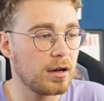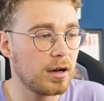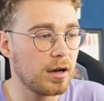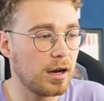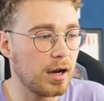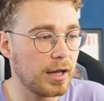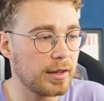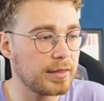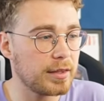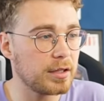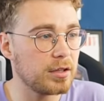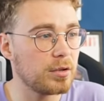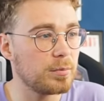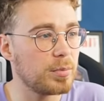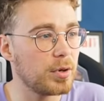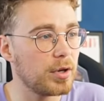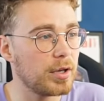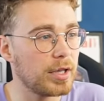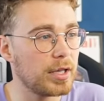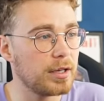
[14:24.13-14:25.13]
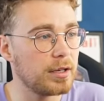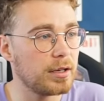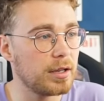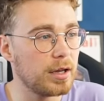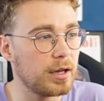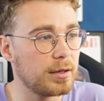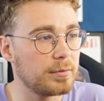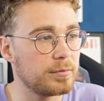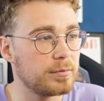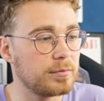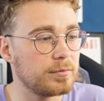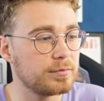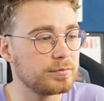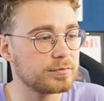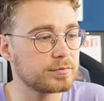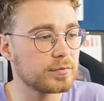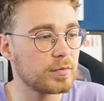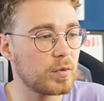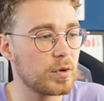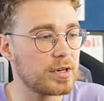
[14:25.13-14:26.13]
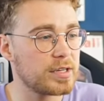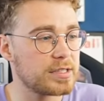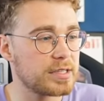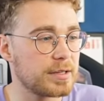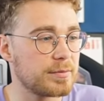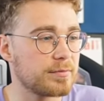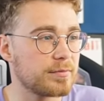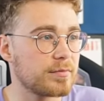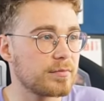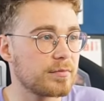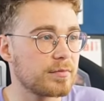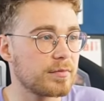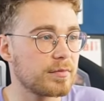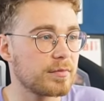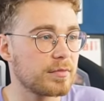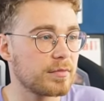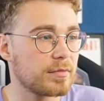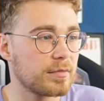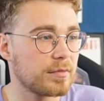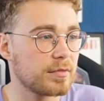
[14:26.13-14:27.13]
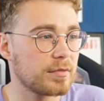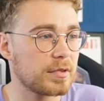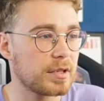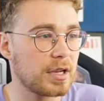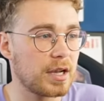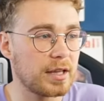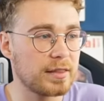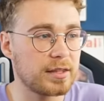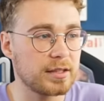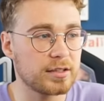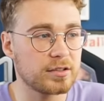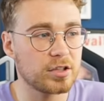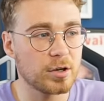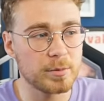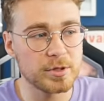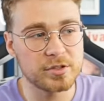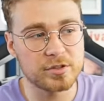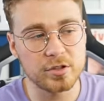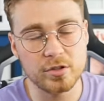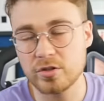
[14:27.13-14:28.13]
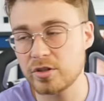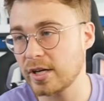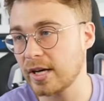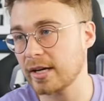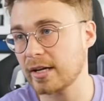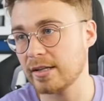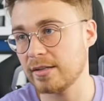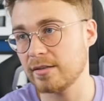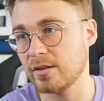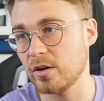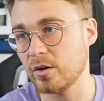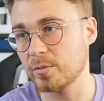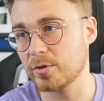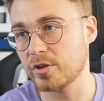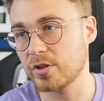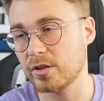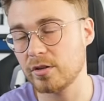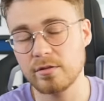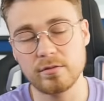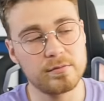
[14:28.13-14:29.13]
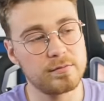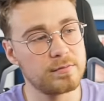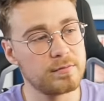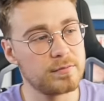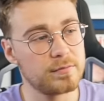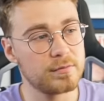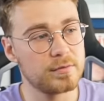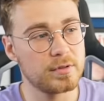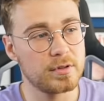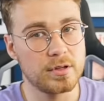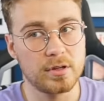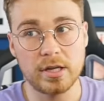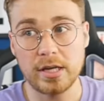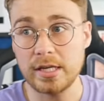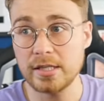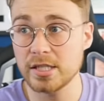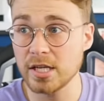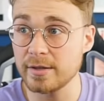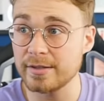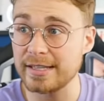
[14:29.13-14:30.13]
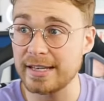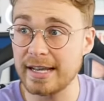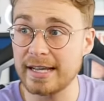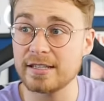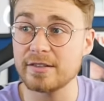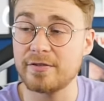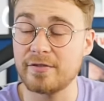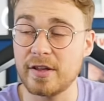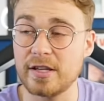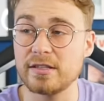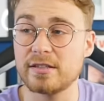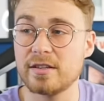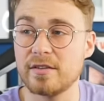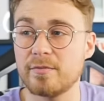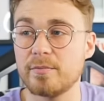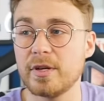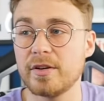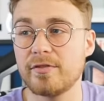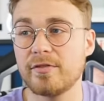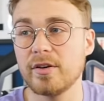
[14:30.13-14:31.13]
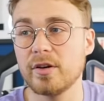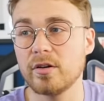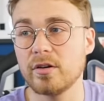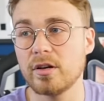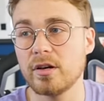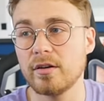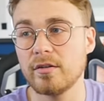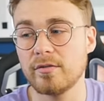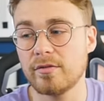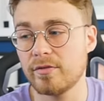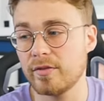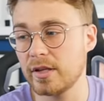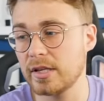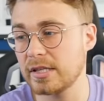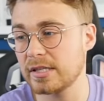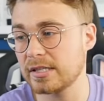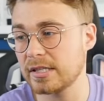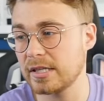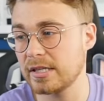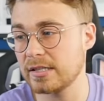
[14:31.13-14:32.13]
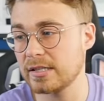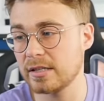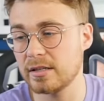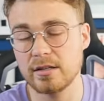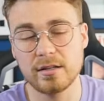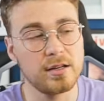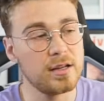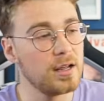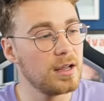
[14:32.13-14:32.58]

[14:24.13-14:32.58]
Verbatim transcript: I think you put in, where is he? I think Tomáš Souček is an option in terms of that defensive midfielder for this season.